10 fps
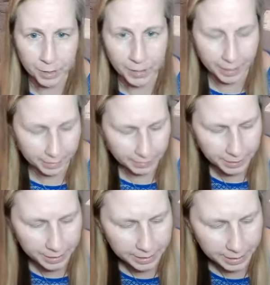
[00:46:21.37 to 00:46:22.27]
Okay,
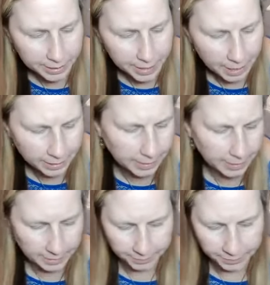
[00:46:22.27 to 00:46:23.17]
she says yes.